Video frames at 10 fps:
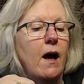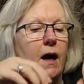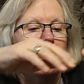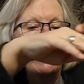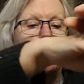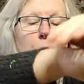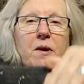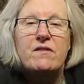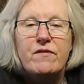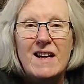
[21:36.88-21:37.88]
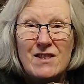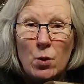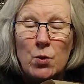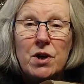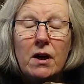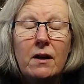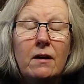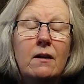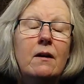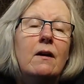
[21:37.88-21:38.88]
if I look a bit frazzled,
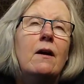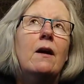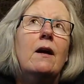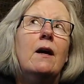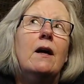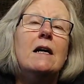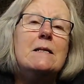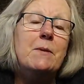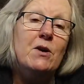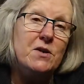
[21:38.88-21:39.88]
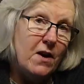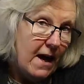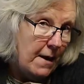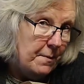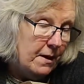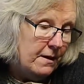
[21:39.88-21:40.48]
that's because I am.